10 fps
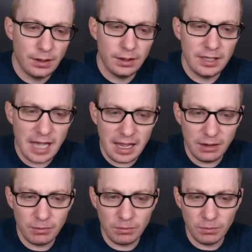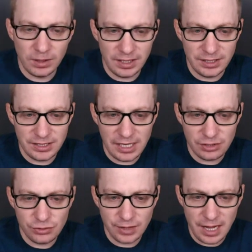Yang released
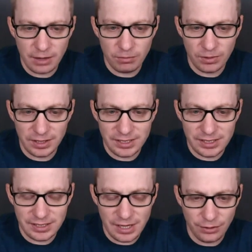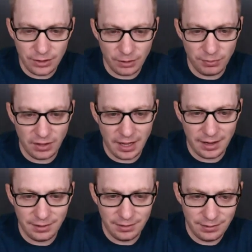his healthcare
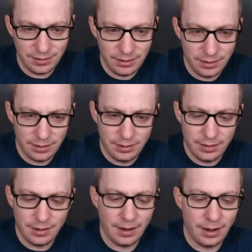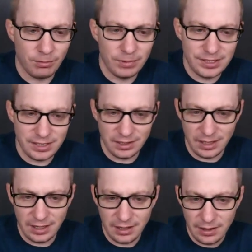plan
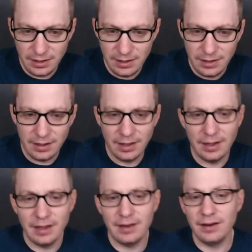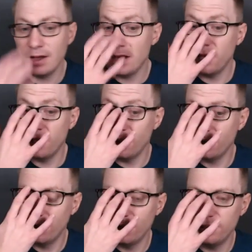recently, and
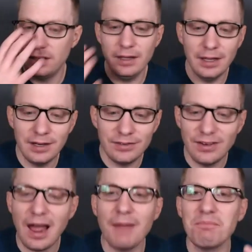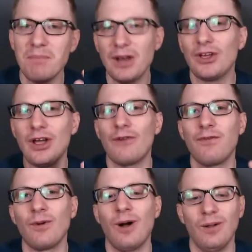it is not Medicare
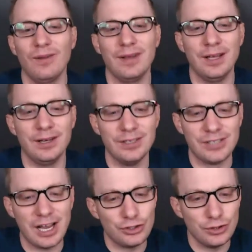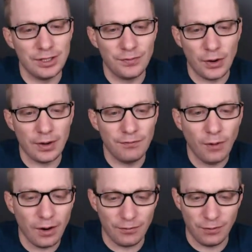for all. It is actually very
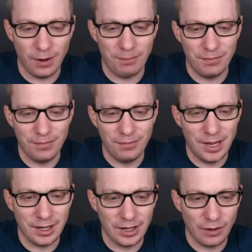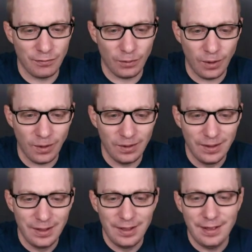far from Medicare for all,
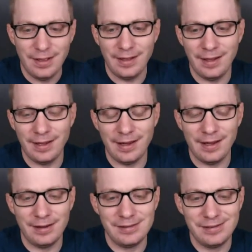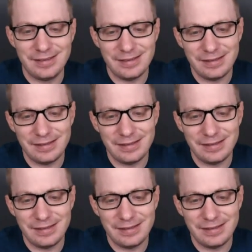and